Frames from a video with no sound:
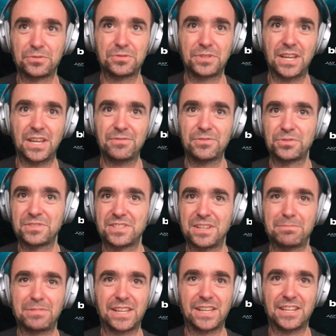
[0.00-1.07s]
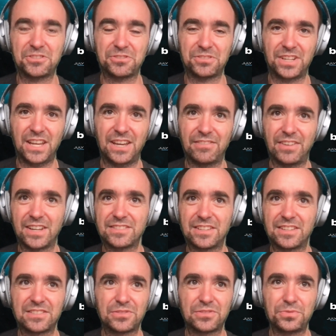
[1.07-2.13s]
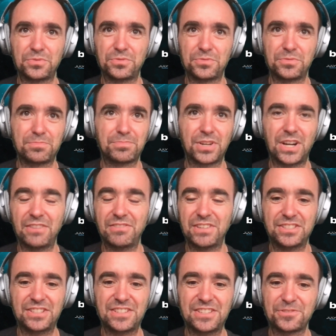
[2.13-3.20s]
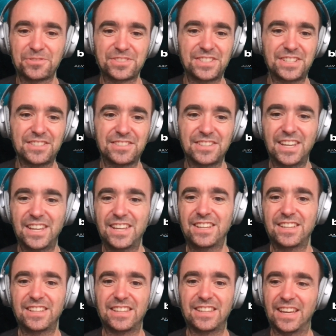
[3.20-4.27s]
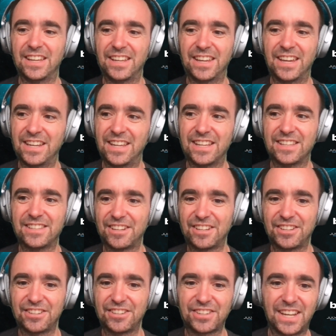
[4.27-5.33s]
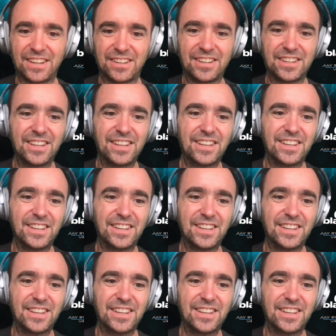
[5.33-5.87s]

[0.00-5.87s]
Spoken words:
So if those applications have access to private resources, then any attacker can